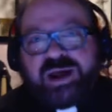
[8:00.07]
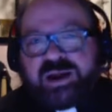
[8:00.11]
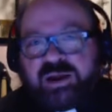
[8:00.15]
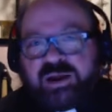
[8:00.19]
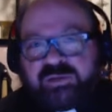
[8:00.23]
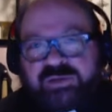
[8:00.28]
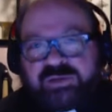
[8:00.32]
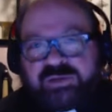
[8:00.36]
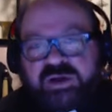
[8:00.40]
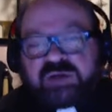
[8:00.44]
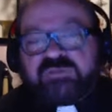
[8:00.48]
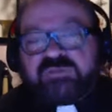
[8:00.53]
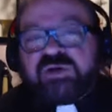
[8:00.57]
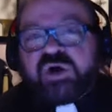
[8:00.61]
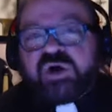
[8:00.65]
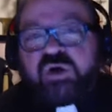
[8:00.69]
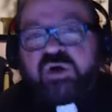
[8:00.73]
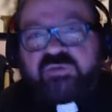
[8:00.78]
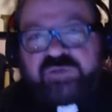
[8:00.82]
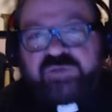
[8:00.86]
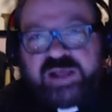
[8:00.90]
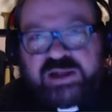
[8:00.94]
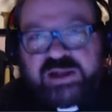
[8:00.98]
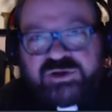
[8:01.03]
buy on there if you
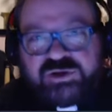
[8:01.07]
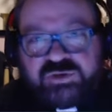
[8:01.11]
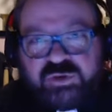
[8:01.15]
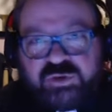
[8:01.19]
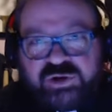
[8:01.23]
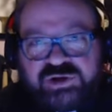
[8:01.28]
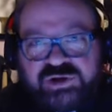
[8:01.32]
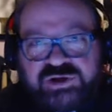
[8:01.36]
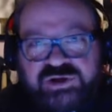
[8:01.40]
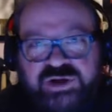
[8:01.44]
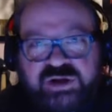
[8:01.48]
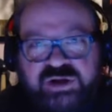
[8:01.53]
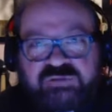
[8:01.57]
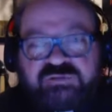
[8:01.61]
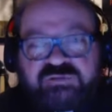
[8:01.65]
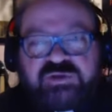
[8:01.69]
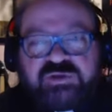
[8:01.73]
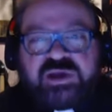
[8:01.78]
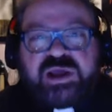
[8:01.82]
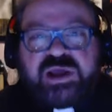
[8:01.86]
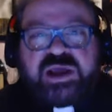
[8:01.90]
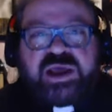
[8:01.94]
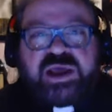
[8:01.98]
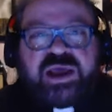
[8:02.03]
go for that sort of
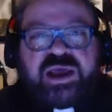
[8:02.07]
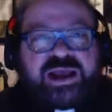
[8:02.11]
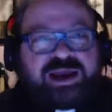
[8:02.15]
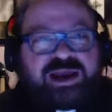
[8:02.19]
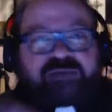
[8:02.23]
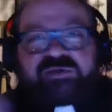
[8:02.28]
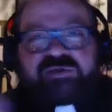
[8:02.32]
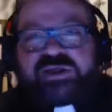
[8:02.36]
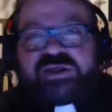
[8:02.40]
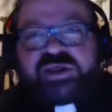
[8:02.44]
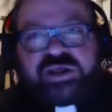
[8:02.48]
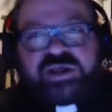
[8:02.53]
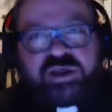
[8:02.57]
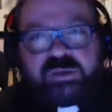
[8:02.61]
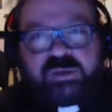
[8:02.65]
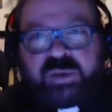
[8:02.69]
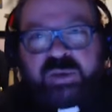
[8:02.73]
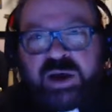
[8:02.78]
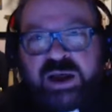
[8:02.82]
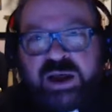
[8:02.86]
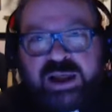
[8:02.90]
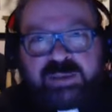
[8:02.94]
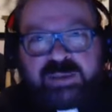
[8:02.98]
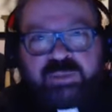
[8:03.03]
stuff. And everything
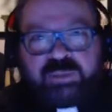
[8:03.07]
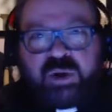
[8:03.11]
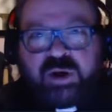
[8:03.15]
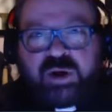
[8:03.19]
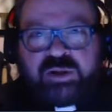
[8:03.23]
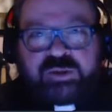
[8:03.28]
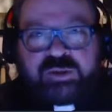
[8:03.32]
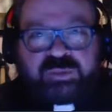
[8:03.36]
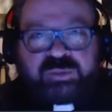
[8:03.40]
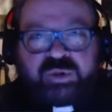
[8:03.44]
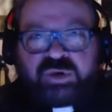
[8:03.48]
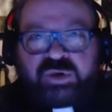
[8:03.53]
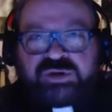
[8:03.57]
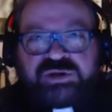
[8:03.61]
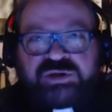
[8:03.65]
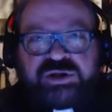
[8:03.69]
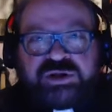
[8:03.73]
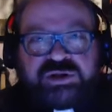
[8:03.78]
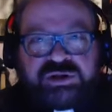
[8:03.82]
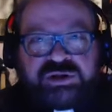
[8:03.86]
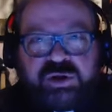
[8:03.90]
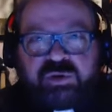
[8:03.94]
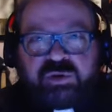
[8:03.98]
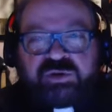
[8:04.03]
you buy, part of the
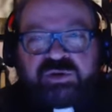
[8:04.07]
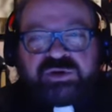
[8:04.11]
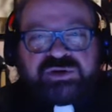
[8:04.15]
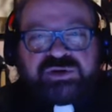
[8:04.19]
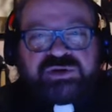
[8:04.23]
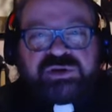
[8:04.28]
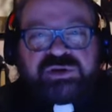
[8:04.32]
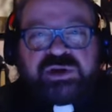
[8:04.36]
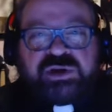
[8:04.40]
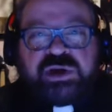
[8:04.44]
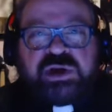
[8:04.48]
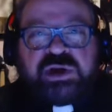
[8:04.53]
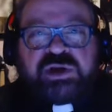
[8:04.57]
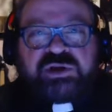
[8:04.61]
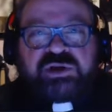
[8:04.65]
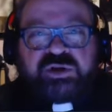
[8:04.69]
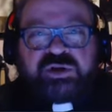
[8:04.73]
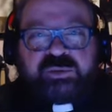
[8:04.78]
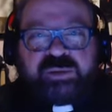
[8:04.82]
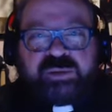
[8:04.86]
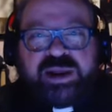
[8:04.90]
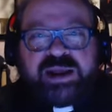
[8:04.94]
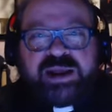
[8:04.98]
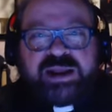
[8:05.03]
proceeds go to
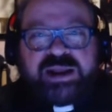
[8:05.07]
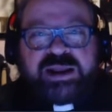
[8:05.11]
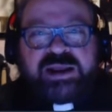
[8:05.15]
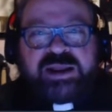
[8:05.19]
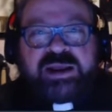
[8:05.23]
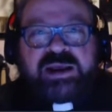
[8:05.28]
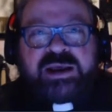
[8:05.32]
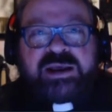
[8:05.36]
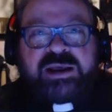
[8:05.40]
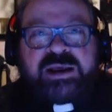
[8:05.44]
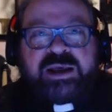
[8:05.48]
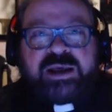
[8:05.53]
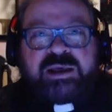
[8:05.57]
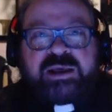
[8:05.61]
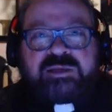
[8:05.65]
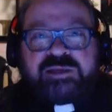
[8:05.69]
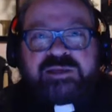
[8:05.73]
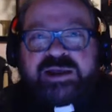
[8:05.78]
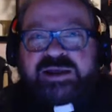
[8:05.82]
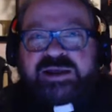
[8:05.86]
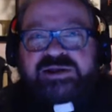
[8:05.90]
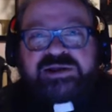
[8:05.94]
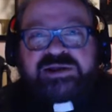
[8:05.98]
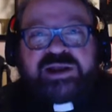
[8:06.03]
to many
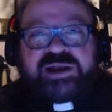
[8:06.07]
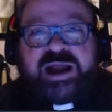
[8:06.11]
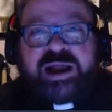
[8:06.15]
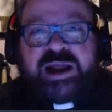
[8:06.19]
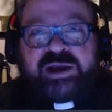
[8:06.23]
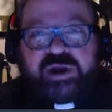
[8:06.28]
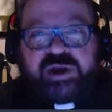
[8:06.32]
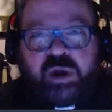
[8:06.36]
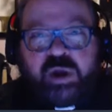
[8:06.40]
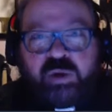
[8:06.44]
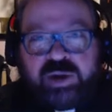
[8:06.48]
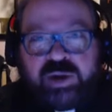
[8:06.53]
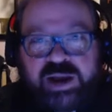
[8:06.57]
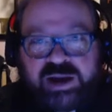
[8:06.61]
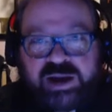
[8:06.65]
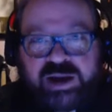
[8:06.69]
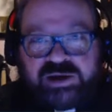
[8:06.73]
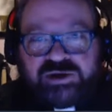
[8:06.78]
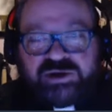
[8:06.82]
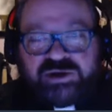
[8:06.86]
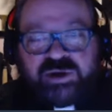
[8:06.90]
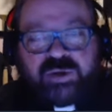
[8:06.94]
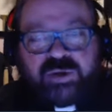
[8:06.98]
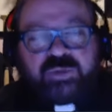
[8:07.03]
things that I
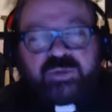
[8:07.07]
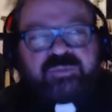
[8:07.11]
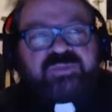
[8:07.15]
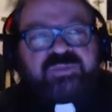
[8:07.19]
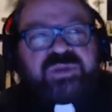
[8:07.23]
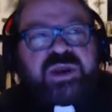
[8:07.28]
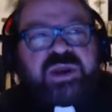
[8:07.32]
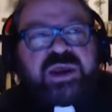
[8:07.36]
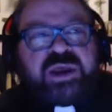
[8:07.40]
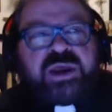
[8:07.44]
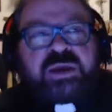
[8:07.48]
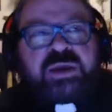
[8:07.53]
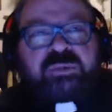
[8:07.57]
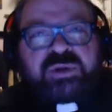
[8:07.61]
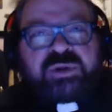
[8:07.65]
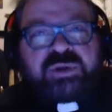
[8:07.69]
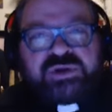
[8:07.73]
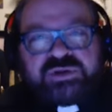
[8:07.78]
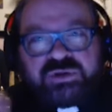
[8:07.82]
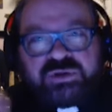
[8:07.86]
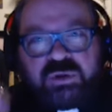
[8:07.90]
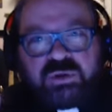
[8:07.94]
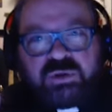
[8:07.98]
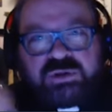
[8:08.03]
donate to.
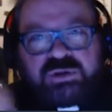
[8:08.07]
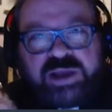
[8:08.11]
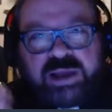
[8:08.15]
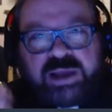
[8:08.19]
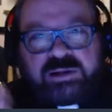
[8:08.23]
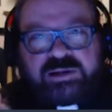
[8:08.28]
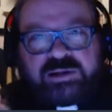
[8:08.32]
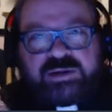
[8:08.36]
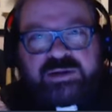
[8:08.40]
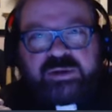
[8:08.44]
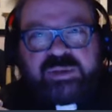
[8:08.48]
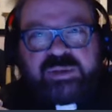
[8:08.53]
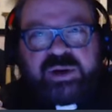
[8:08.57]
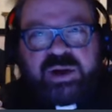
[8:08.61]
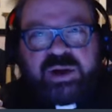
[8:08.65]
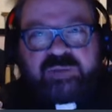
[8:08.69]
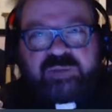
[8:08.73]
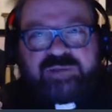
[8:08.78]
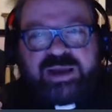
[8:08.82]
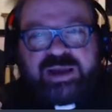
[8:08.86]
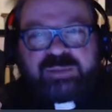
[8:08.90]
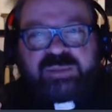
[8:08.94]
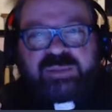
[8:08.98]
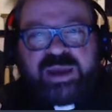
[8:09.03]
But scroll down a little bit
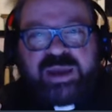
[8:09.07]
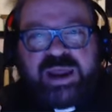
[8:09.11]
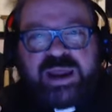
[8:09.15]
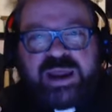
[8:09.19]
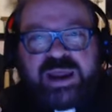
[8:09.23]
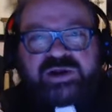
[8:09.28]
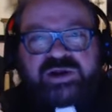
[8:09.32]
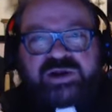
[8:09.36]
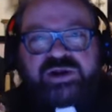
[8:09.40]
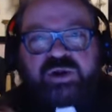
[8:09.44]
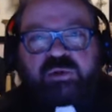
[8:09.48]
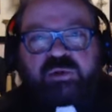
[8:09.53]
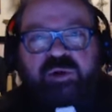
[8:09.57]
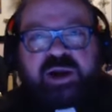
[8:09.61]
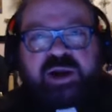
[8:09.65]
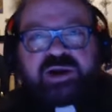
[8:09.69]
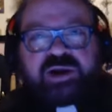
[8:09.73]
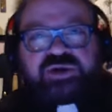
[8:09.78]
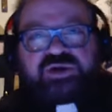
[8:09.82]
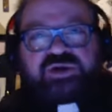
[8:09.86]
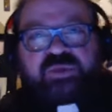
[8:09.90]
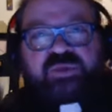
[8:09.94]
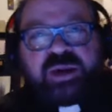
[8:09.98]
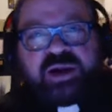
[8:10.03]
on that page, you'll
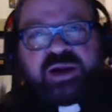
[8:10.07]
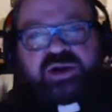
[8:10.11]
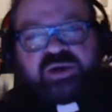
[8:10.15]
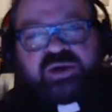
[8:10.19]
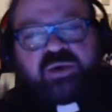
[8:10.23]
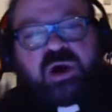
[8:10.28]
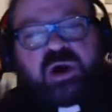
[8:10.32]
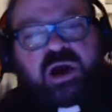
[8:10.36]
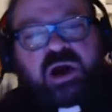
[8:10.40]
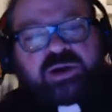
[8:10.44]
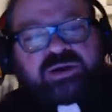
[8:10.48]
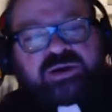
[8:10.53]
run into my new